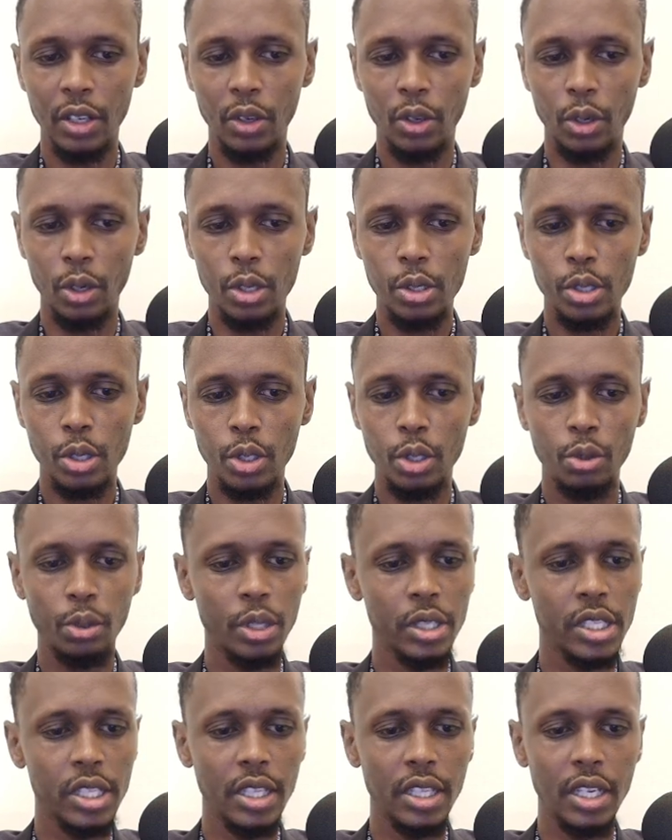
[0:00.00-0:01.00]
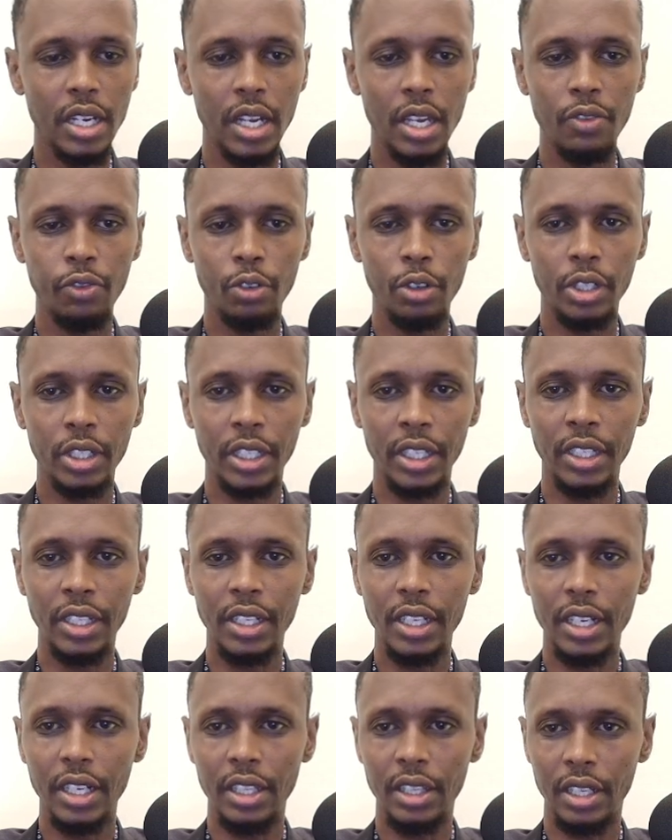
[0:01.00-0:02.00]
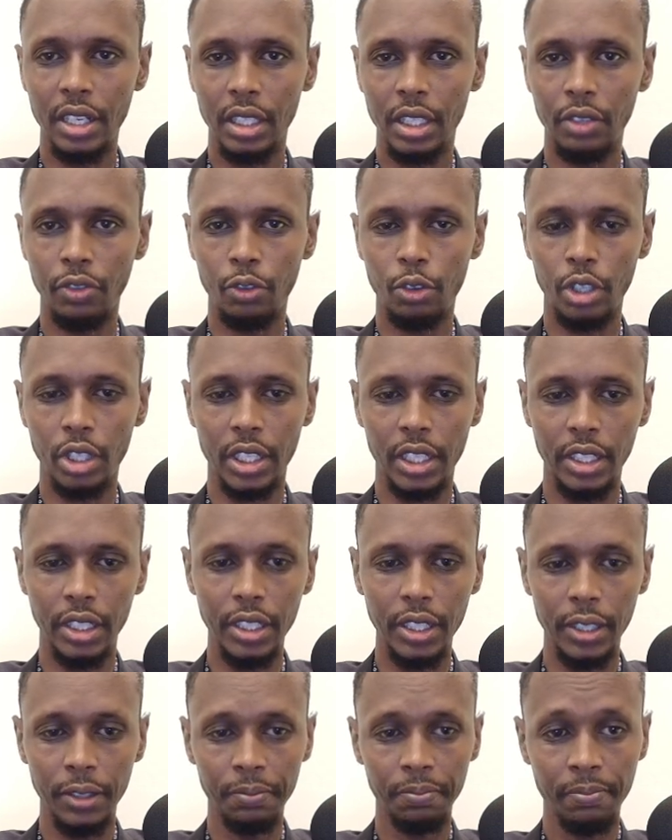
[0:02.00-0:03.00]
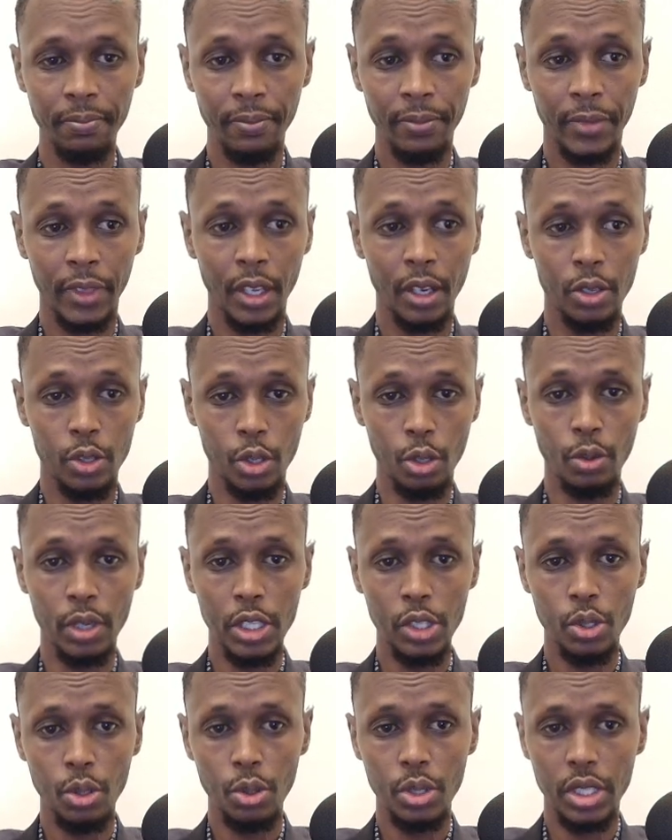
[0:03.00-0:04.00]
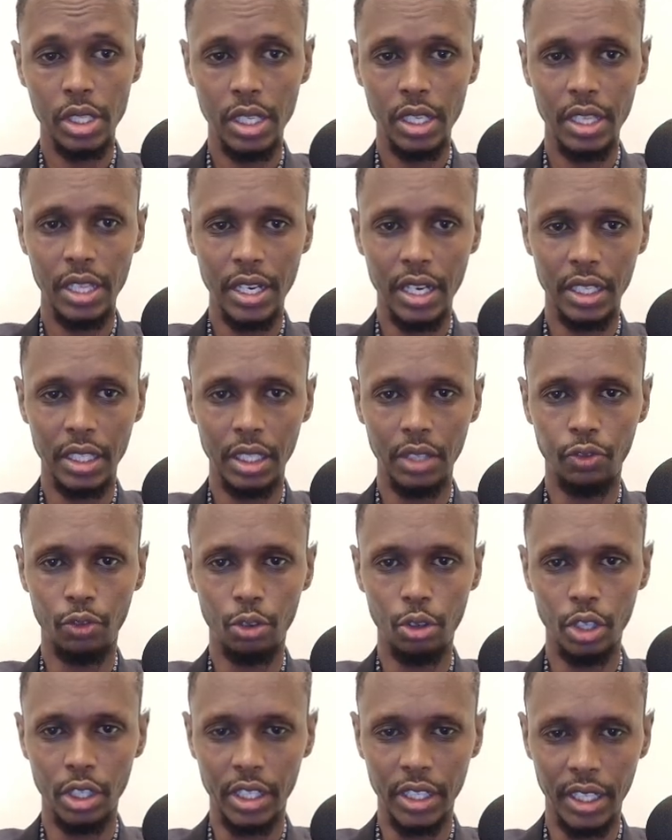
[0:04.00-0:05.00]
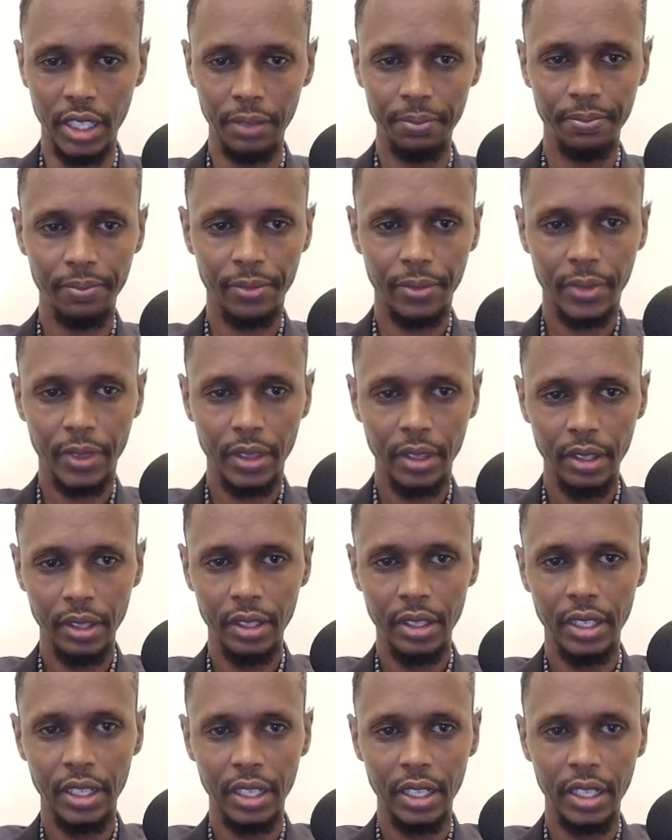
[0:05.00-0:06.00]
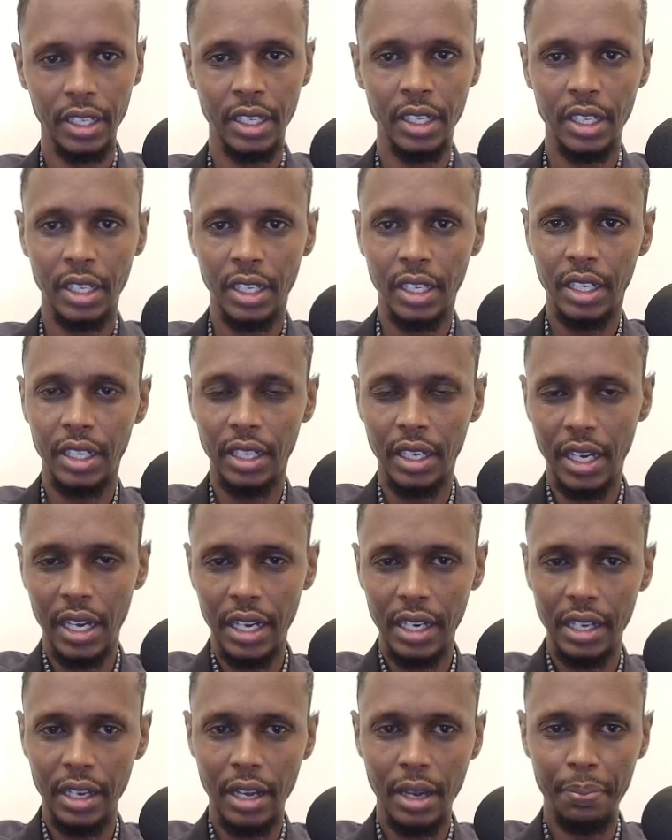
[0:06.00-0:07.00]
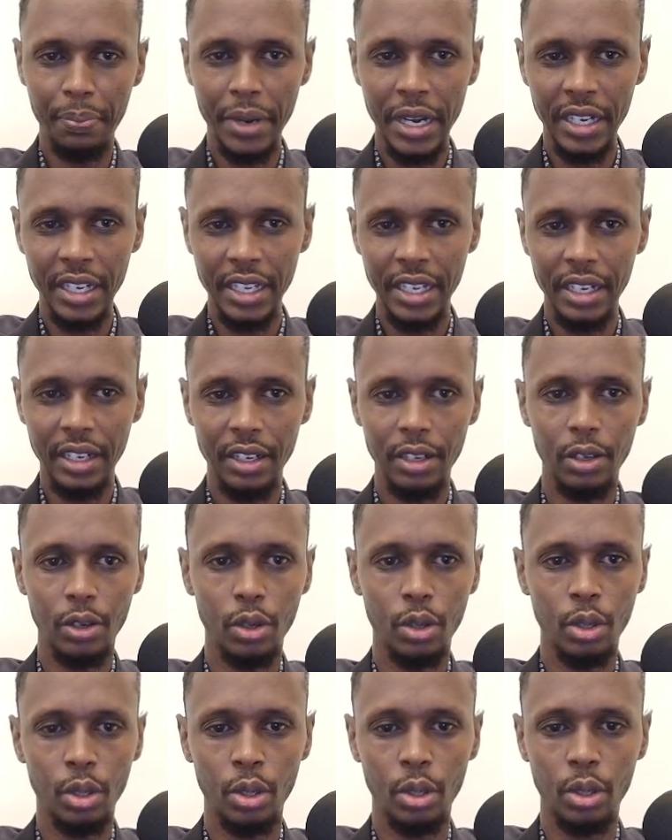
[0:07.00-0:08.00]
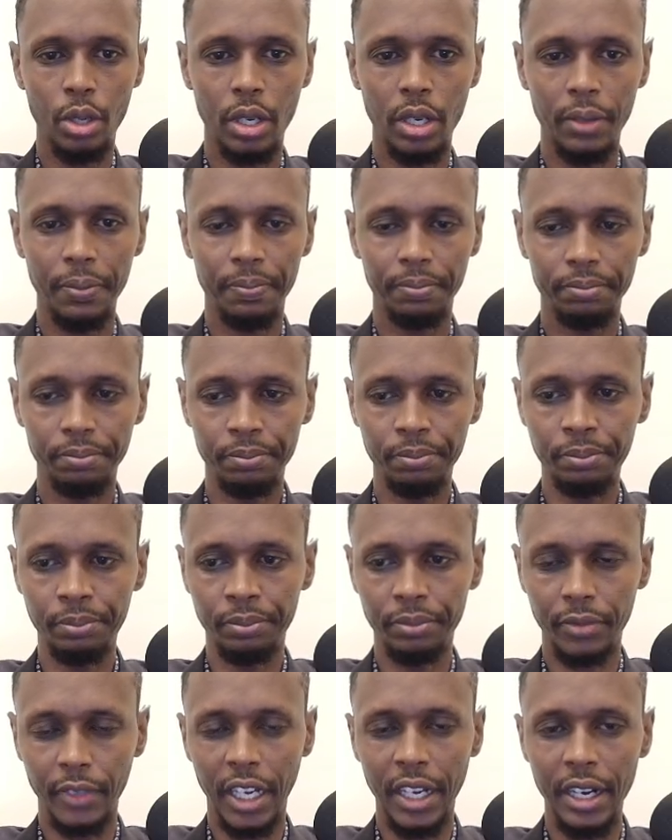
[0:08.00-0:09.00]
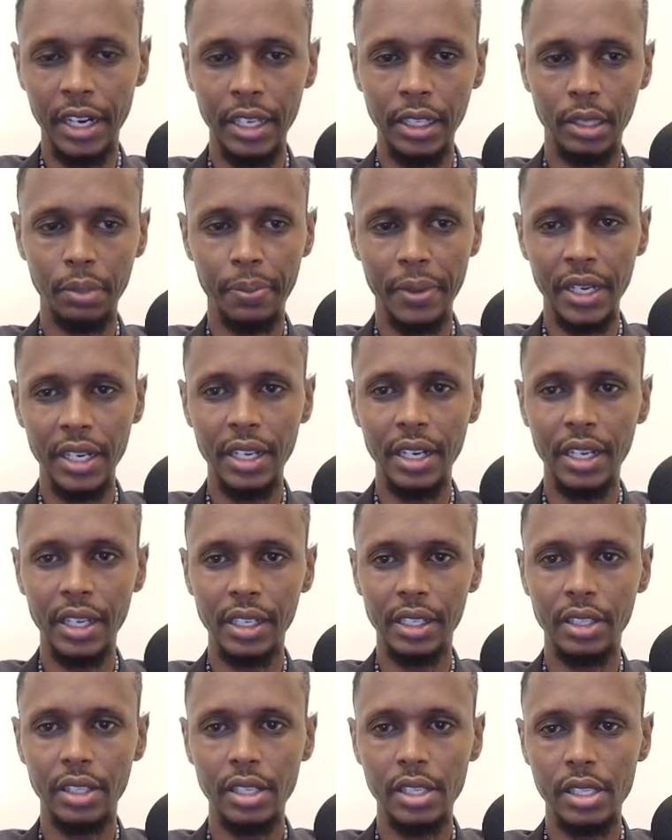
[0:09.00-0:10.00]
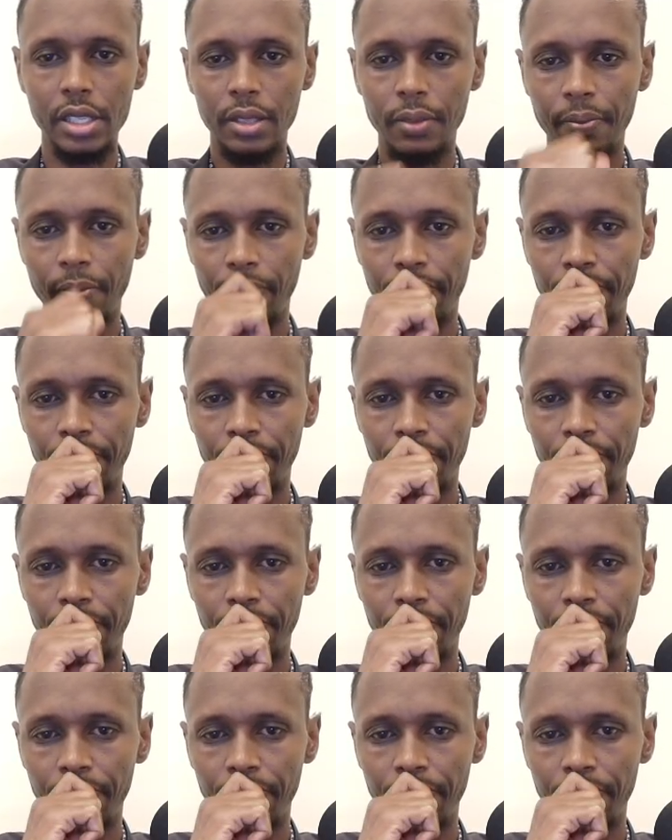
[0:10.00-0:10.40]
Also, you will see the live quarter here and the active quarter here. So once you see the active quarter, a panel or a right panel like this